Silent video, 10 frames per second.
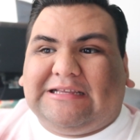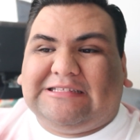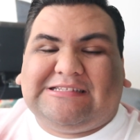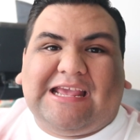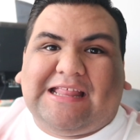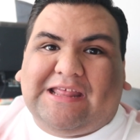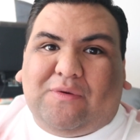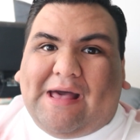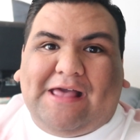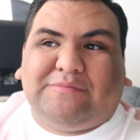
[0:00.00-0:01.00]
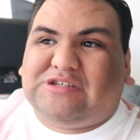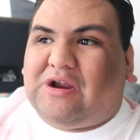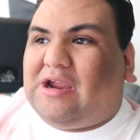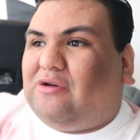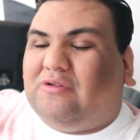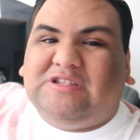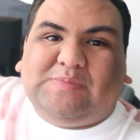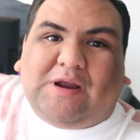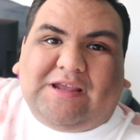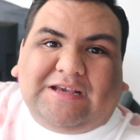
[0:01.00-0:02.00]
it's taking a little while, I'm sorry. Holden's
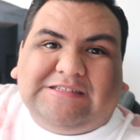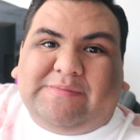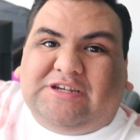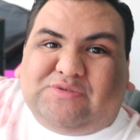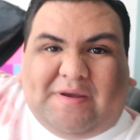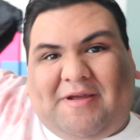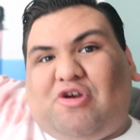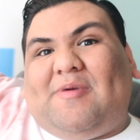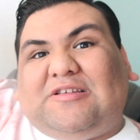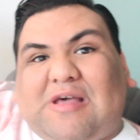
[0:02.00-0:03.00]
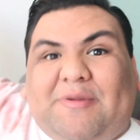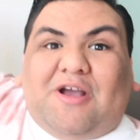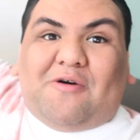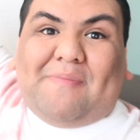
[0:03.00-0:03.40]
barking because somebody just rang my doorbell, so I'm gonna go.